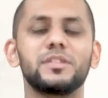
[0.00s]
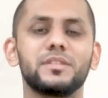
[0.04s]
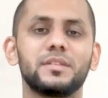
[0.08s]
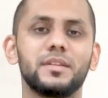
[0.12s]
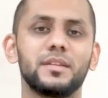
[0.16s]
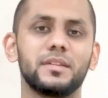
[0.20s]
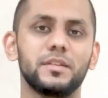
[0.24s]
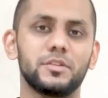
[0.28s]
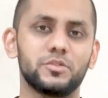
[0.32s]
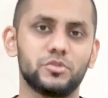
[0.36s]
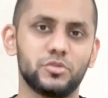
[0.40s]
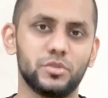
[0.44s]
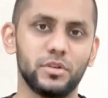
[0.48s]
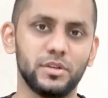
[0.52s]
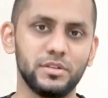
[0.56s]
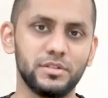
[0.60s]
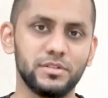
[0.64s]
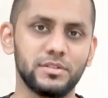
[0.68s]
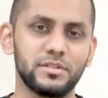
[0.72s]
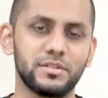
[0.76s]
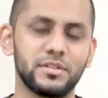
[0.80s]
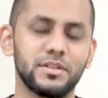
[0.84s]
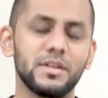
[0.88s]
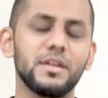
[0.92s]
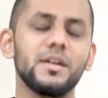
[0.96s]
the
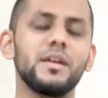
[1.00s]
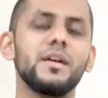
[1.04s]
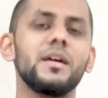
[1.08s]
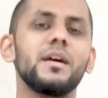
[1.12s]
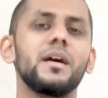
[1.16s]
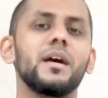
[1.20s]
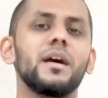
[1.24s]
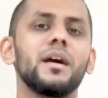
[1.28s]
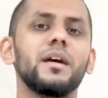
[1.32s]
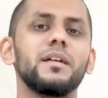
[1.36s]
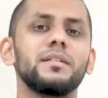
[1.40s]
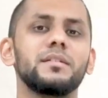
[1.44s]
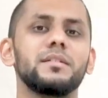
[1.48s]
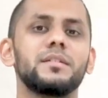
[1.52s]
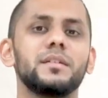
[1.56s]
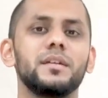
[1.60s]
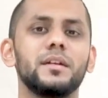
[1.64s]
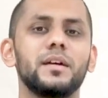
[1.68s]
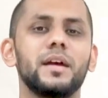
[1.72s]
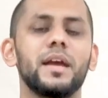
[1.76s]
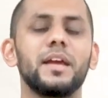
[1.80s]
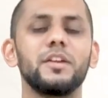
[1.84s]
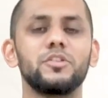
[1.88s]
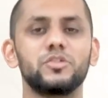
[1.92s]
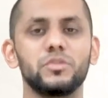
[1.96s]
trust
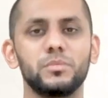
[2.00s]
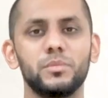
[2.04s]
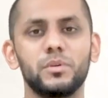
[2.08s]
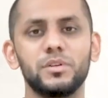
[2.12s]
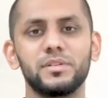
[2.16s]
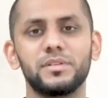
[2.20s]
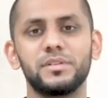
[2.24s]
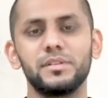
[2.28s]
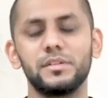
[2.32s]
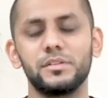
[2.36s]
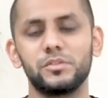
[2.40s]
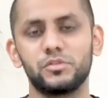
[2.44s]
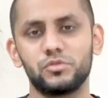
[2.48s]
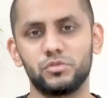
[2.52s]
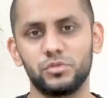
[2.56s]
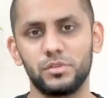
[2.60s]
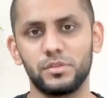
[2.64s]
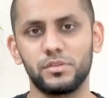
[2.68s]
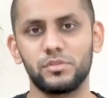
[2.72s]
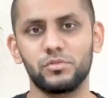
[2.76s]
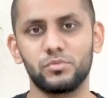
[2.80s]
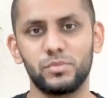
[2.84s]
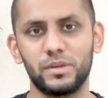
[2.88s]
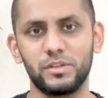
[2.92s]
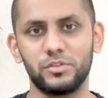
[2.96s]
under HMRC's
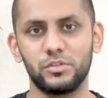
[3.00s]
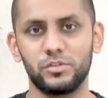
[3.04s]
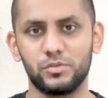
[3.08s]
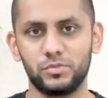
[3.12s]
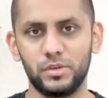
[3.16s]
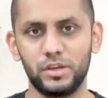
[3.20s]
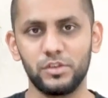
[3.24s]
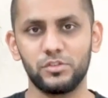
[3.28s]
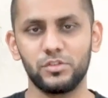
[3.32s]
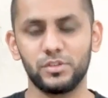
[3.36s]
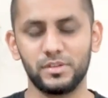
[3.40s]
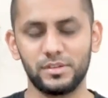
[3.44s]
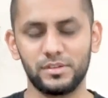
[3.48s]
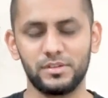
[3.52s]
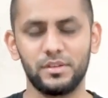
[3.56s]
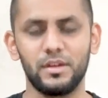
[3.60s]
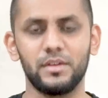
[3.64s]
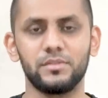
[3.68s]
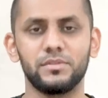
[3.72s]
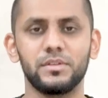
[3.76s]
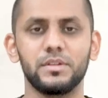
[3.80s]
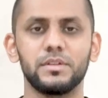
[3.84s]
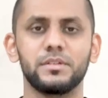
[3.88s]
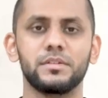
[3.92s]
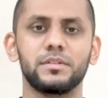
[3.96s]
Trust Registration
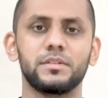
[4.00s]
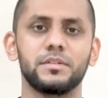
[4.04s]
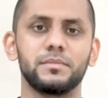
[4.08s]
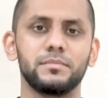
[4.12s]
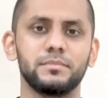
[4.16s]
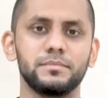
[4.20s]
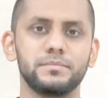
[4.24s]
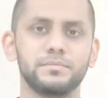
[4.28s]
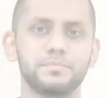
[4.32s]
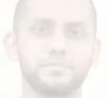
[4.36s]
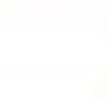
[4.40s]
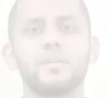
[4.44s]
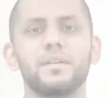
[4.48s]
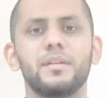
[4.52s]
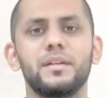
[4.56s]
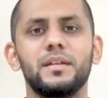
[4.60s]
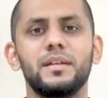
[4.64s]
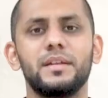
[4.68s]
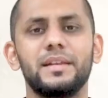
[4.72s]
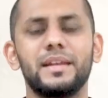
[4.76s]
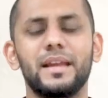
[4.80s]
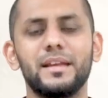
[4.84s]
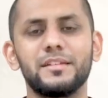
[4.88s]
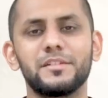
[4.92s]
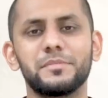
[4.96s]
Service.
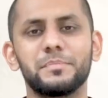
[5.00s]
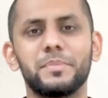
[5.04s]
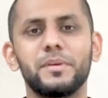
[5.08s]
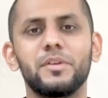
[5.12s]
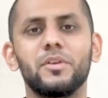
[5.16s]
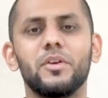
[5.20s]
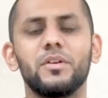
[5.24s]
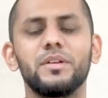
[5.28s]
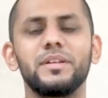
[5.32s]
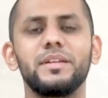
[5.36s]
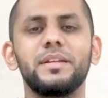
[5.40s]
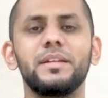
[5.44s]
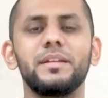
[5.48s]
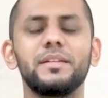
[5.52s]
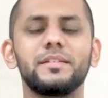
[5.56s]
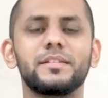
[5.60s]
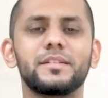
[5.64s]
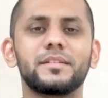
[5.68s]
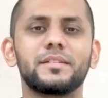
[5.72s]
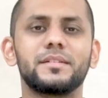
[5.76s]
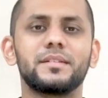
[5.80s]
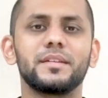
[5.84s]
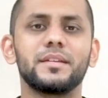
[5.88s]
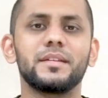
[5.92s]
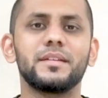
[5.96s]
Last but not
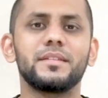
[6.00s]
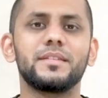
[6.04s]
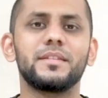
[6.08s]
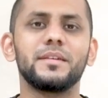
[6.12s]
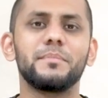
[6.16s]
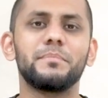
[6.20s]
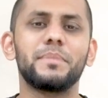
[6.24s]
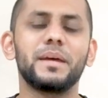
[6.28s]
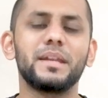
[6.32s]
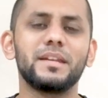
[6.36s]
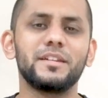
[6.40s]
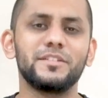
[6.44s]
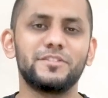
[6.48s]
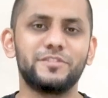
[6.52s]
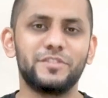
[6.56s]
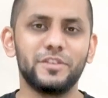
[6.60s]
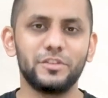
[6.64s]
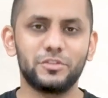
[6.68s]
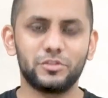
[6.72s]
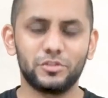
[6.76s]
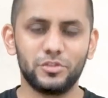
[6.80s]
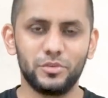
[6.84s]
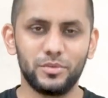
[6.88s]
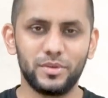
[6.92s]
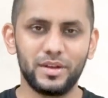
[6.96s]
least, the
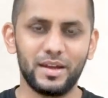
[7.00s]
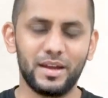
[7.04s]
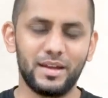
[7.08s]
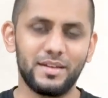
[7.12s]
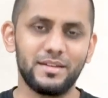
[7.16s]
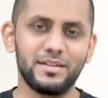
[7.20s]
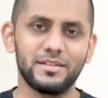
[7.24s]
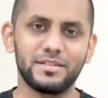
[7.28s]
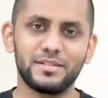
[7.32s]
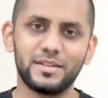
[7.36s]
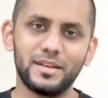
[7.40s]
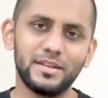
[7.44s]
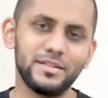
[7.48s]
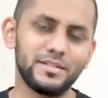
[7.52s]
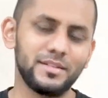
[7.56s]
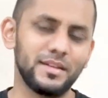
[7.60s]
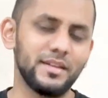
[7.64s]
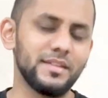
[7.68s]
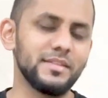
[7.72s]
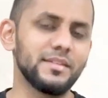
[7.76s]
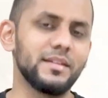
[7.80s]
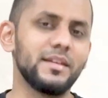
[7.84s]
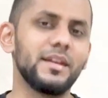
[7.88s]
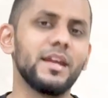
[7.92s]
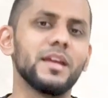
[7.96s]
beneficiary, and it says it
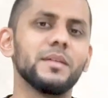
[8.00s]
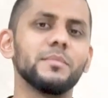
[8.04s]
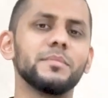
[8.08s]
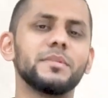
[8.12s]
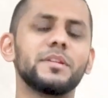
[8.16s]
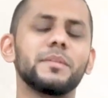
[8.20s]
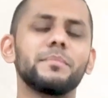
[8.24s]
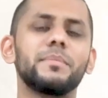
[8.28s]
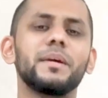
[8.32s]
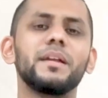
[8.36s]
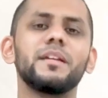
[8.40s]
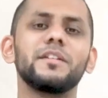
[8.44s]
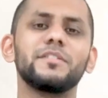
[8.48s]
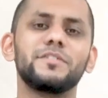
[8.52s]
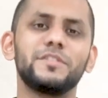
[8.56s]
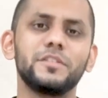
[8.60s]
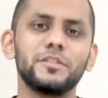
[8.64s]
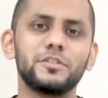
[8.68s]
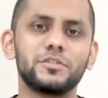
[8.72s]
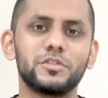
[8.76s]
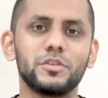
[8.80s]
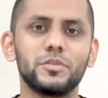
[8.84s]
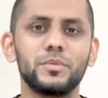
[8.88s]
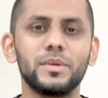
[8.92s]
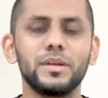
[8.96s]
in the name. The
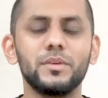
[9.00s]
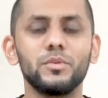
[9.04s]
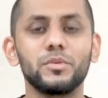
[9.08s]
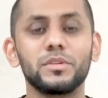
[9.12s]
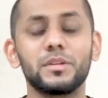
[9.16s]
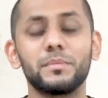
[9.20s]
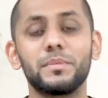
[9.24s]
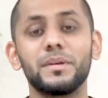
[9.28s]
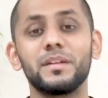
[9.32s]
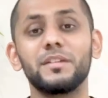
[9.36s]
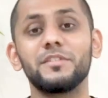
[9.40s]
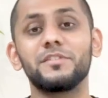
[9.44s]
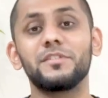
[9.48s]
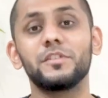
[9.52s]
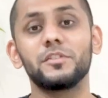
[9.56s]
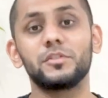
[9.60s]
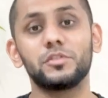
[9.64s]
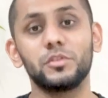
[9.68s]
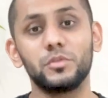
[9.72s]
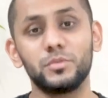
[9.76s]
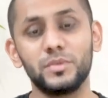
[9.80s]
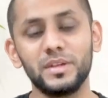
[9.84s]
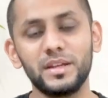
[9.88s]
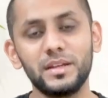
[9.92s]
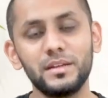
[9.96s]
beneficiary or the
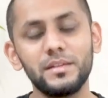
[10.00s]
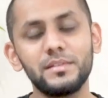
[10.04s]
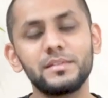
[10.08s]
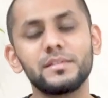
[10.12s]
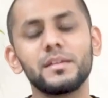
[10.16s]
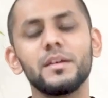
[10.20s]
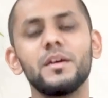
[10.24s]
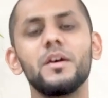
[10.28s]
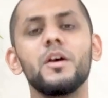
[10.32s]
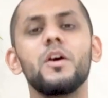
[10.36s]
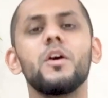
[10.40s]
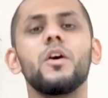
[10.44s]
beneficiaries